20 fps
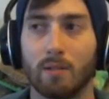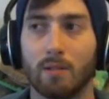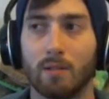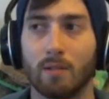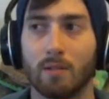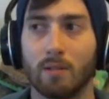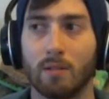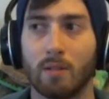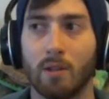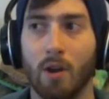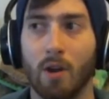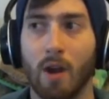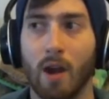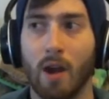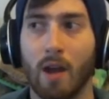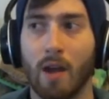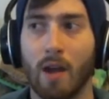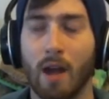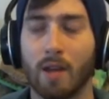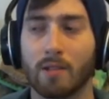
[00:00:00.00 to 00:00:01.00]
you know,
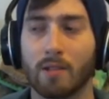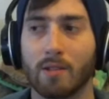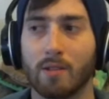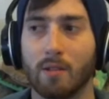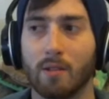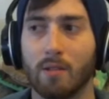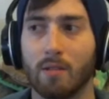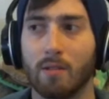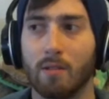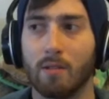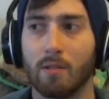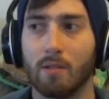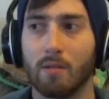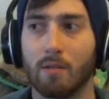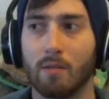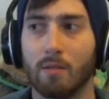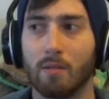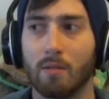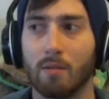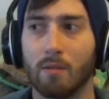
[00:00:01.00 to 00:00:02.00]
it has to
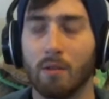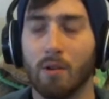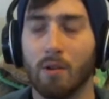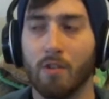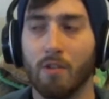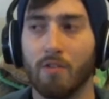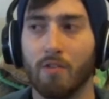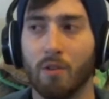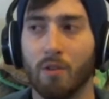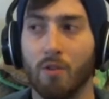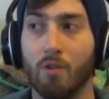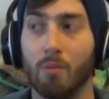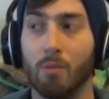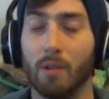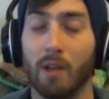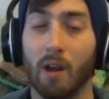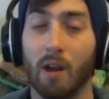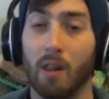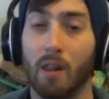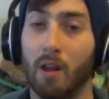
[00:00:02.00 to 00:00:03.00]
go for
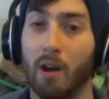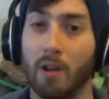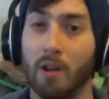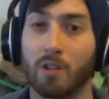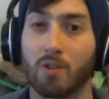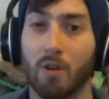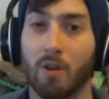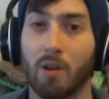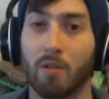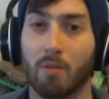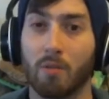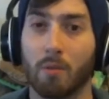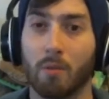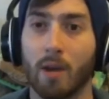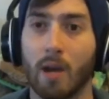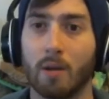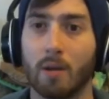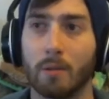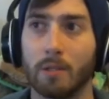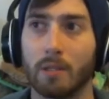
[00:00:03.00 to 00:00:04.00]
normally, I'll, I try three
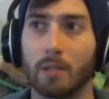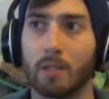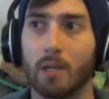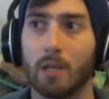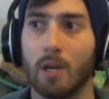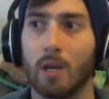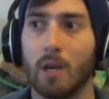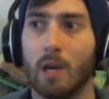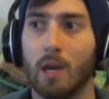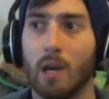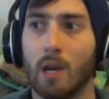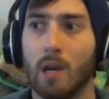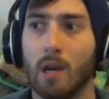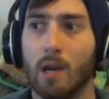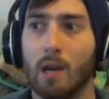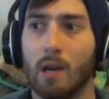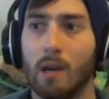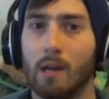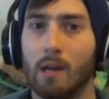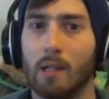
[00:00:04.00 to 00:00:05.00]
hours.
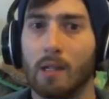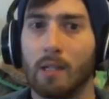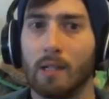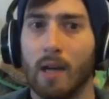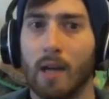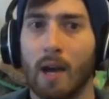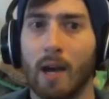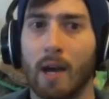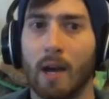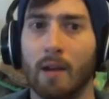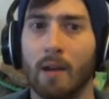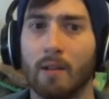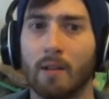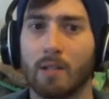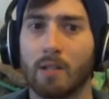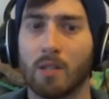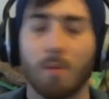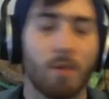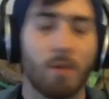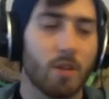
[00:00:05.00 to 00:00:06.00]
And
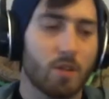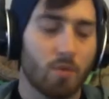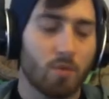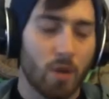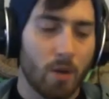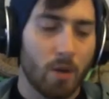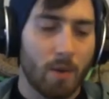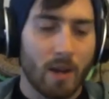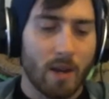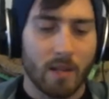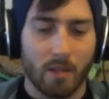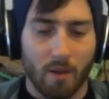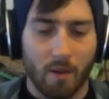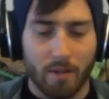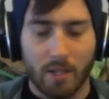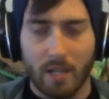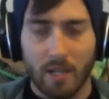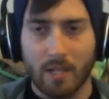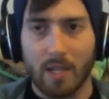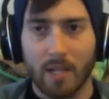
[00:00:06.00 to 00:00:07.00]
something that's really weird is
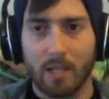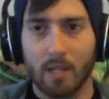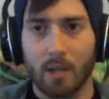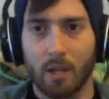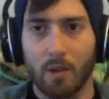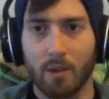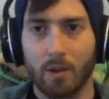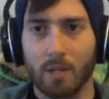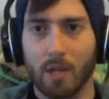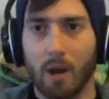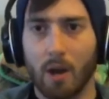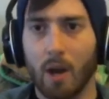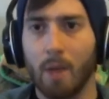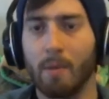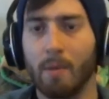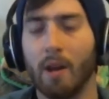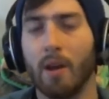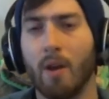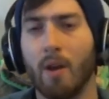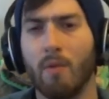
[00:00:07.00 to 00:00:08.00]
obviously it takes a long time
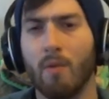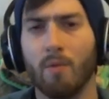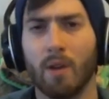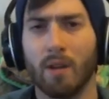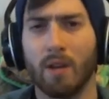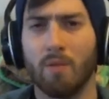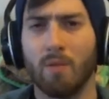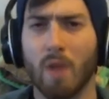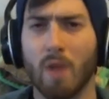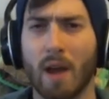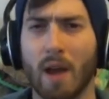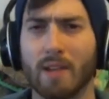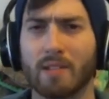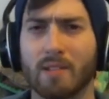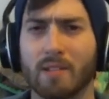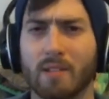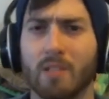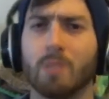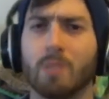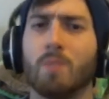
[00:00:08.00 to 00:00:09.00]
and I don't really
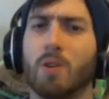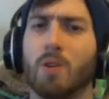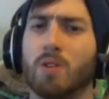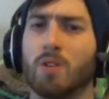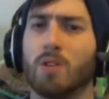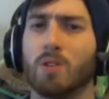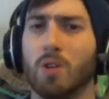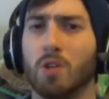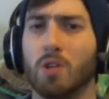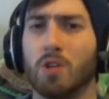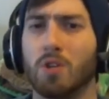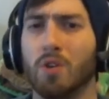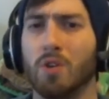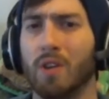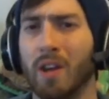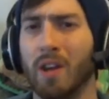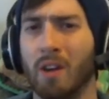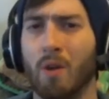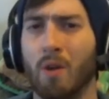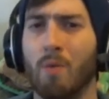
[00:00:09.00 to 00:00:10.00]
rest as much as I should,
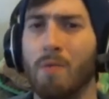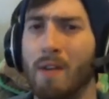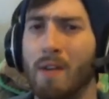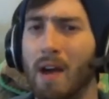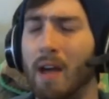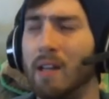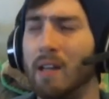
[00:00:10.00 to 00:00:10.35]
I know that.